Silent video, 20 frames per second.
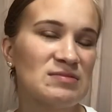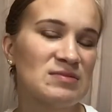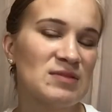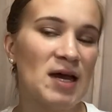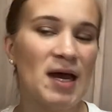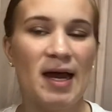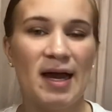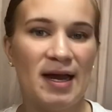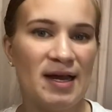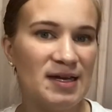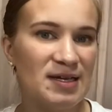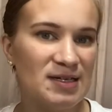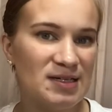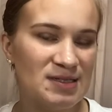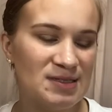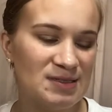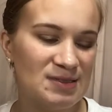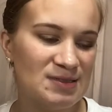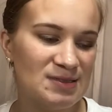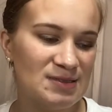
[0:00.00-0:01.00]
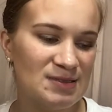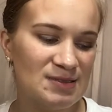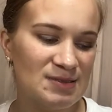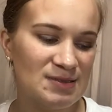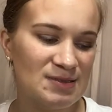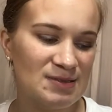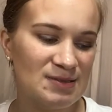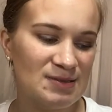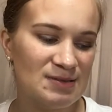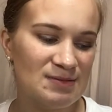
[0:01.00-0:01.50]
I
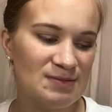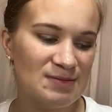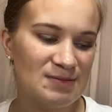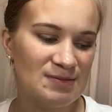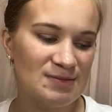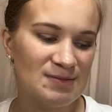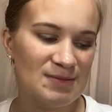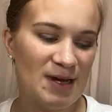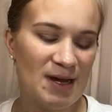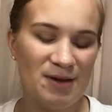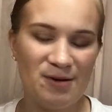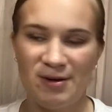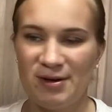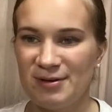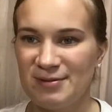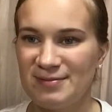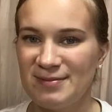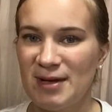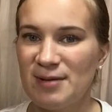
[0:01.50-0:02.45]
don't know,